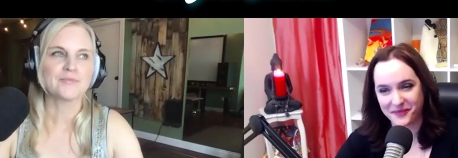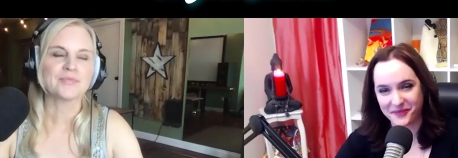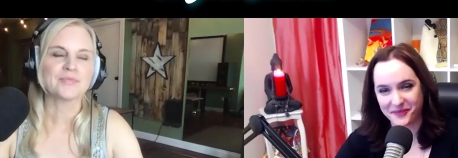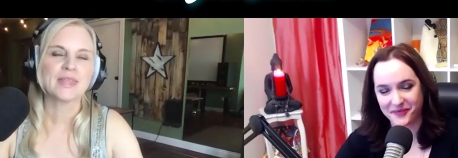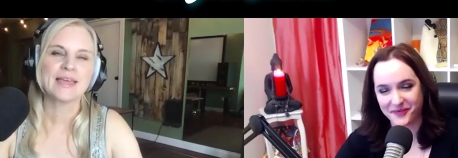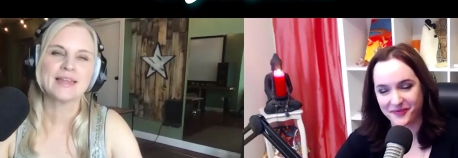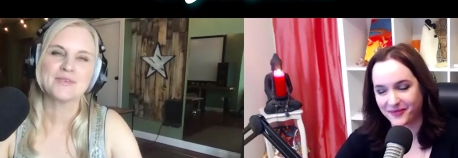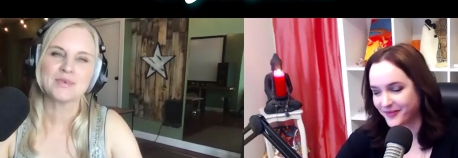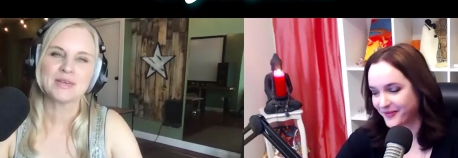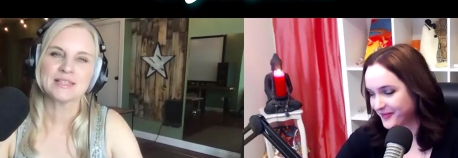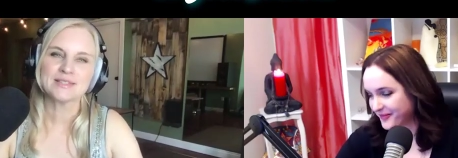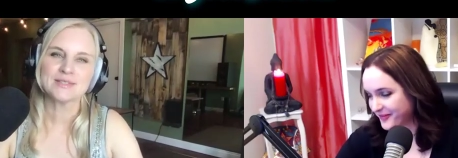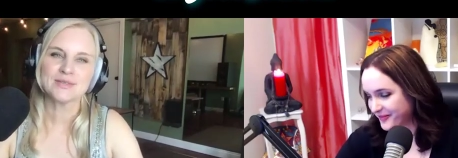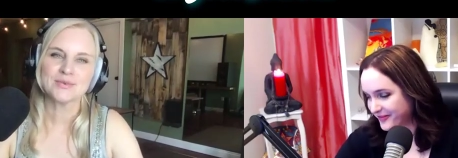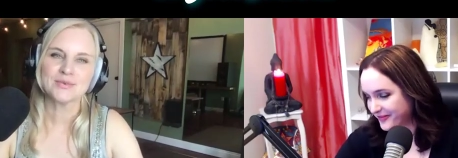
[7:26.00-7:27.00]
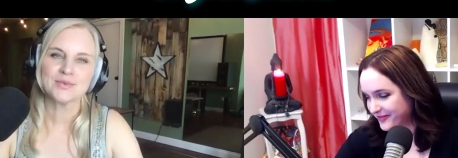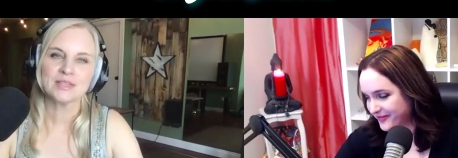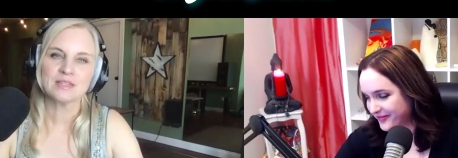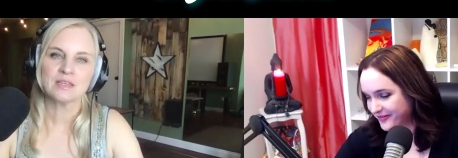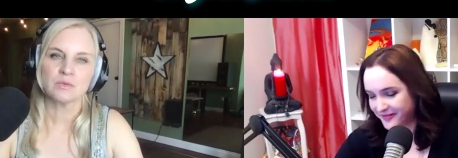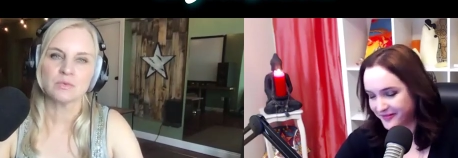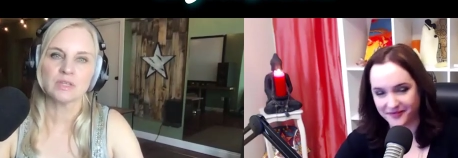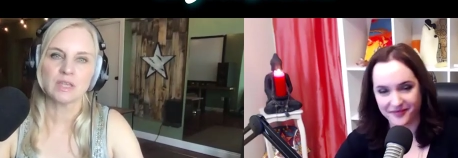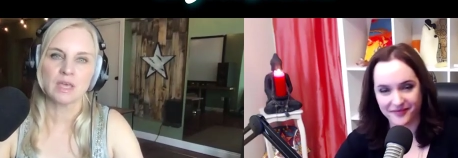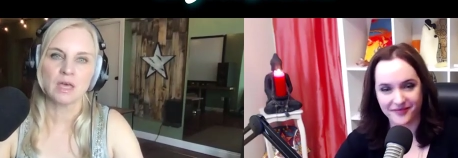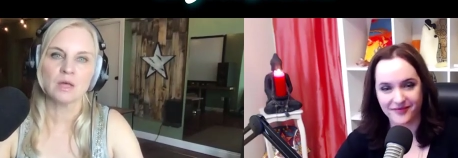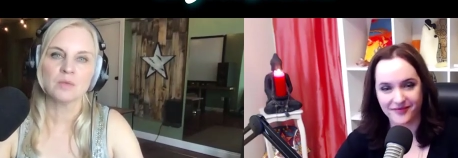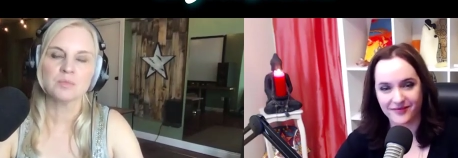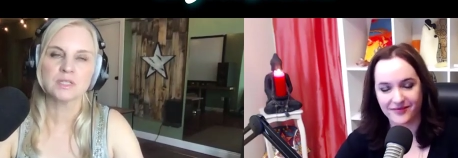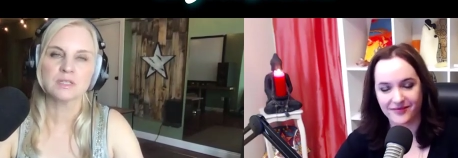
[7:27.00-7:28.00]
Speaker 1: anyway, so it really
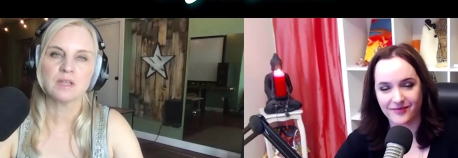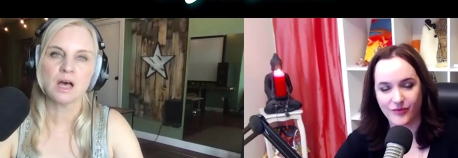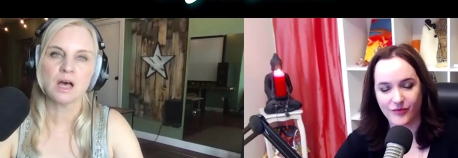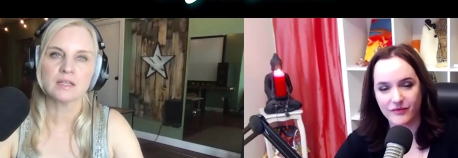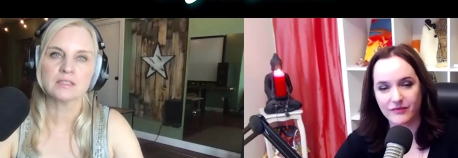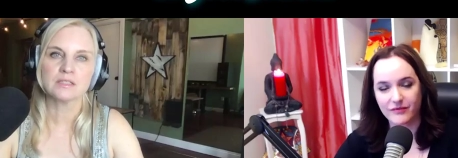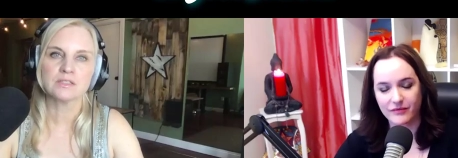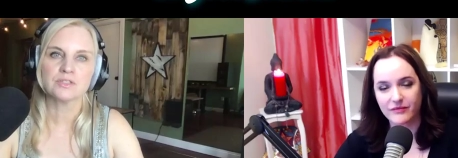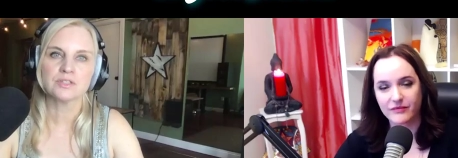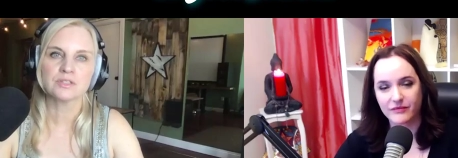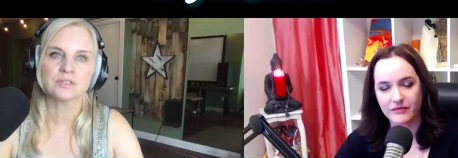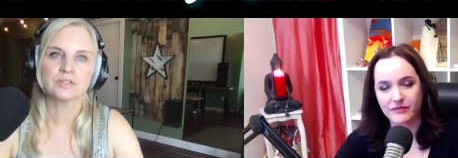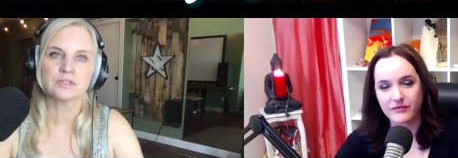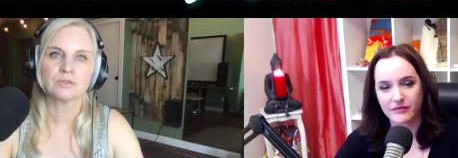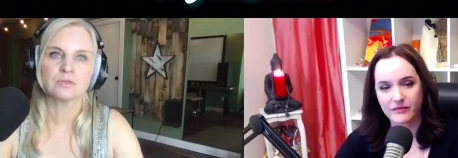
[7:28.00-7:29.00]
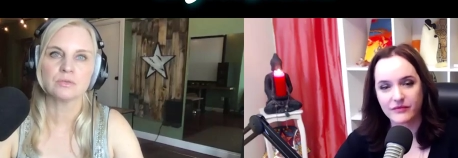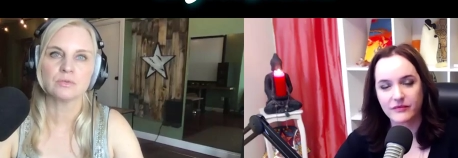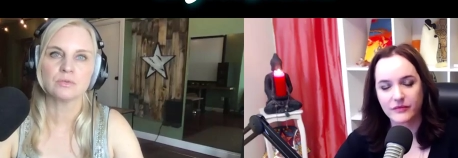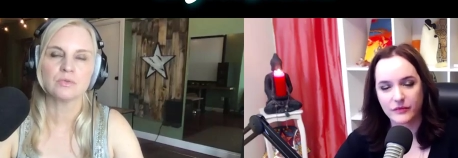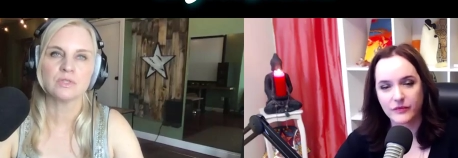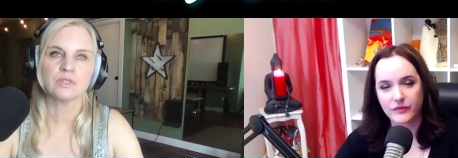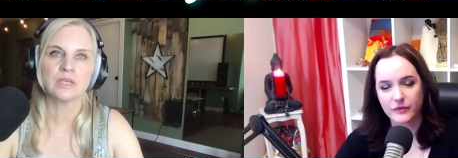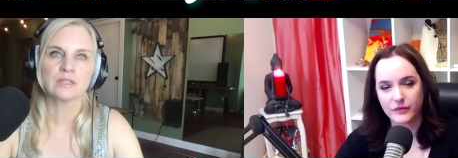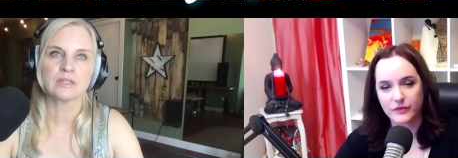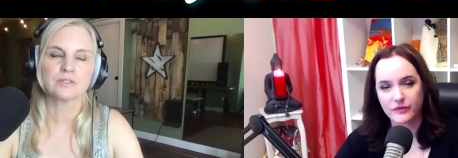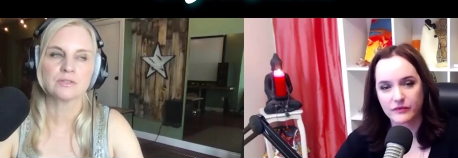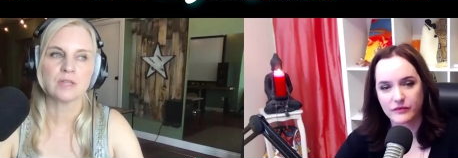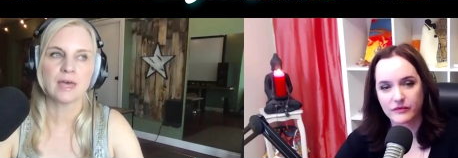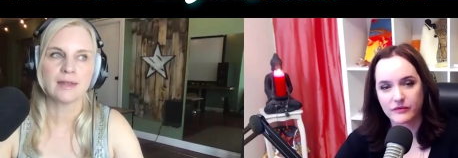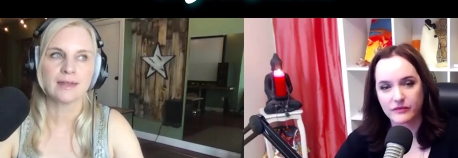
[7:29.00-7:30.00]
helped a lot just to get to
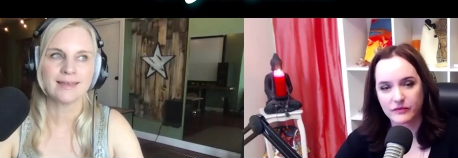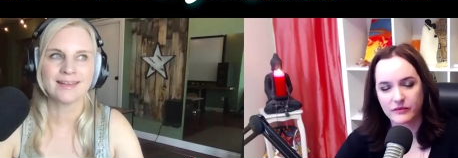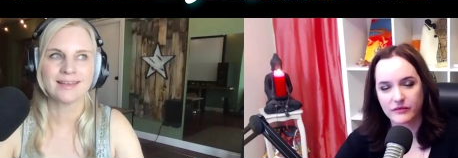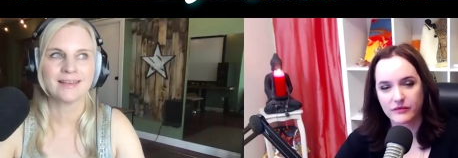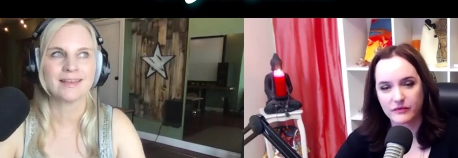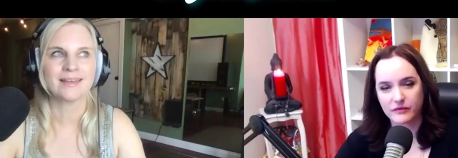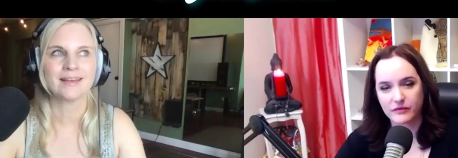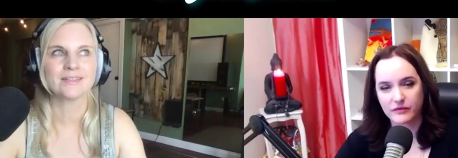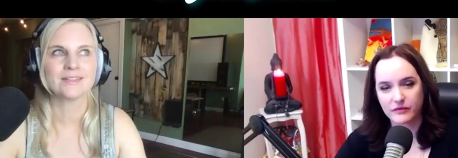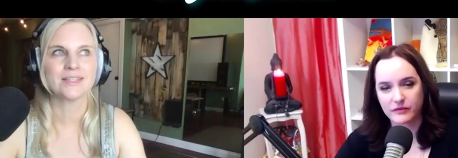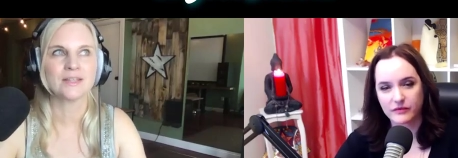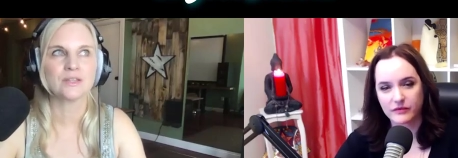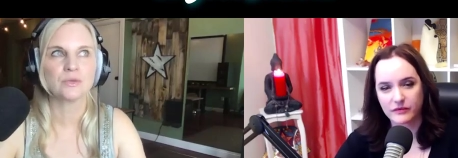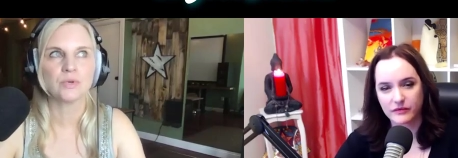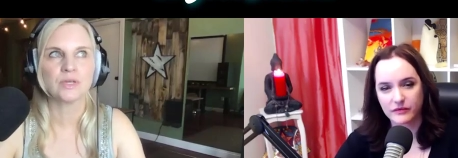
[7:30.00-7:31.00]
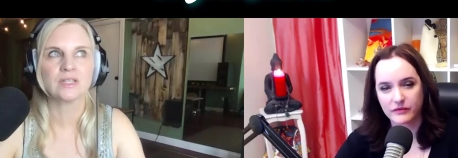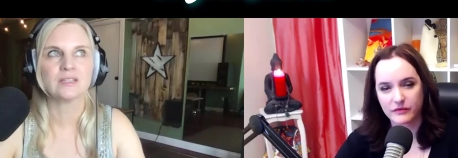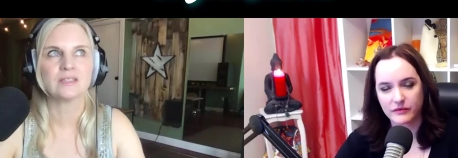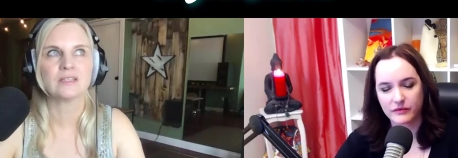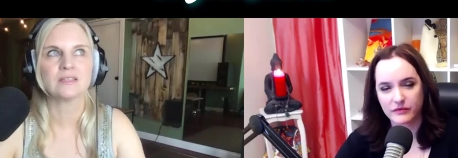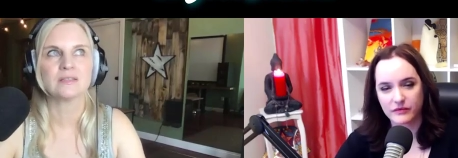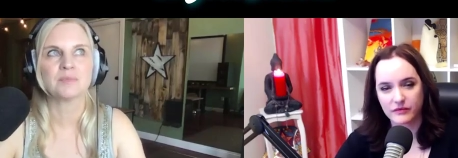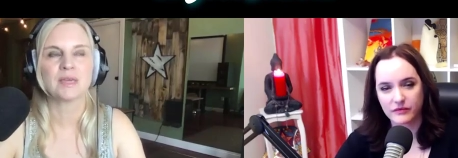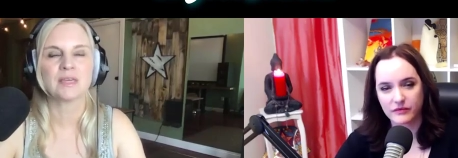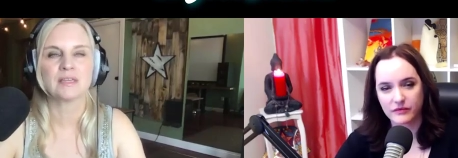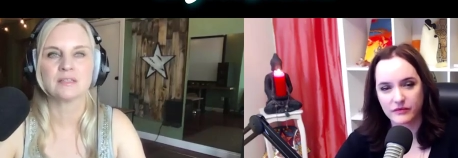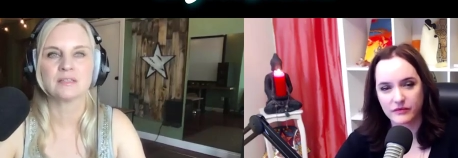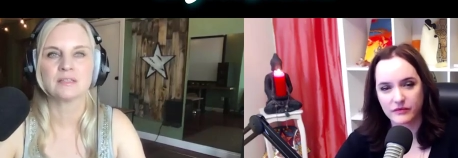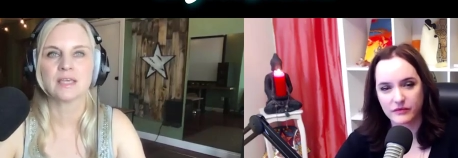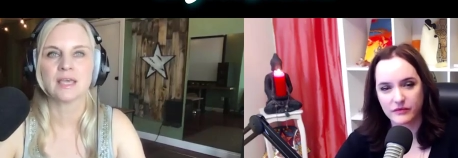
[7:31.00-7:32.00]
that. And I'll tell you what, the
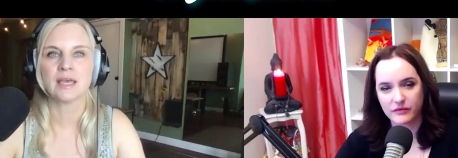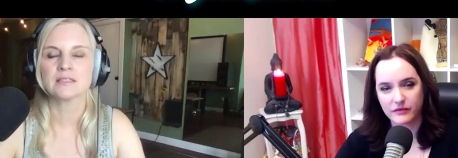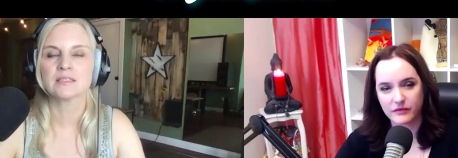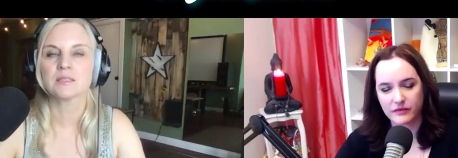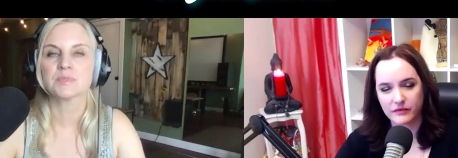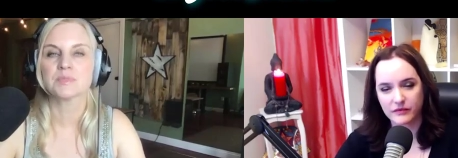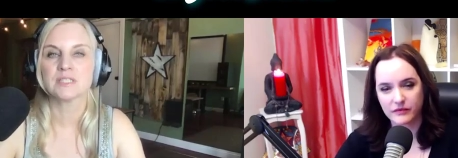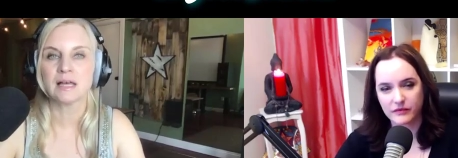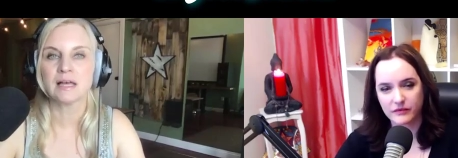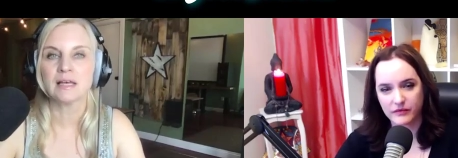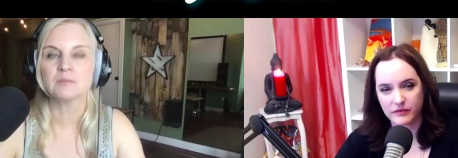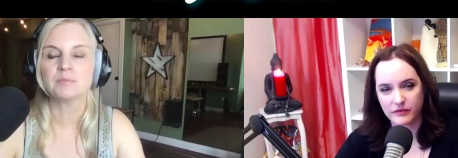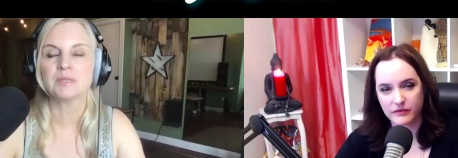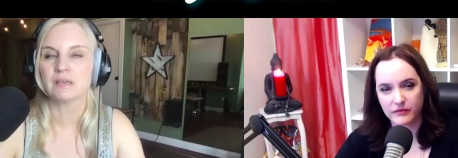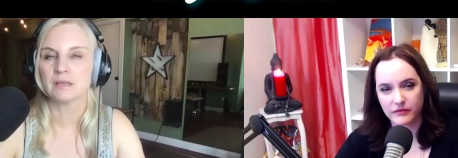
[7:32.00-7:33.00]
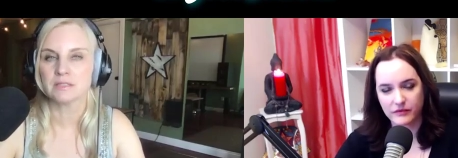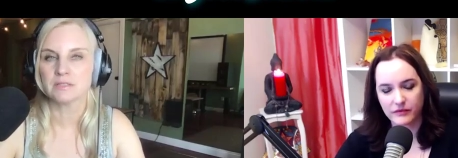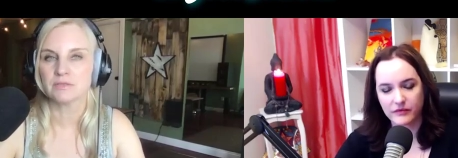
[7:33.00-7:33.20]
pain can subside because of